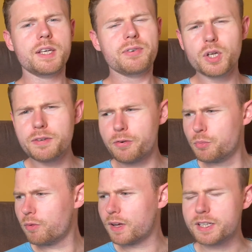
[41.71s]
If you're looking for
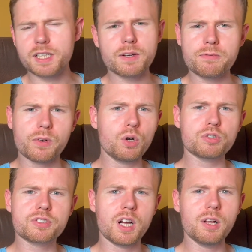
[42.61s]
more of like a kind of vlog
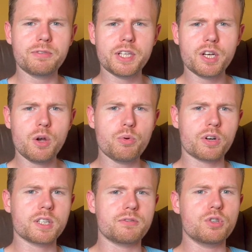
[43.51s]
style video where
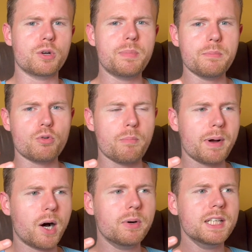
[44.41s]
I kind of talk a bit more
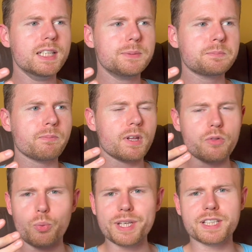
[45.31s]
about
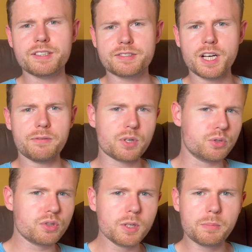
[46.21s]
the weekend itself, go
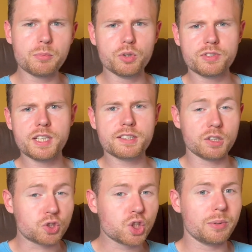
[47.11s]
into a little bit more detail
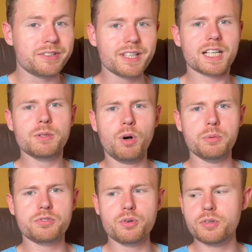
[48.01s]
and show exactly what I
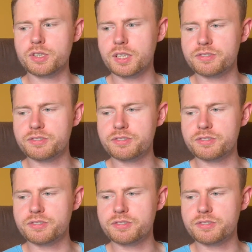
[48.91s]
was doing kind of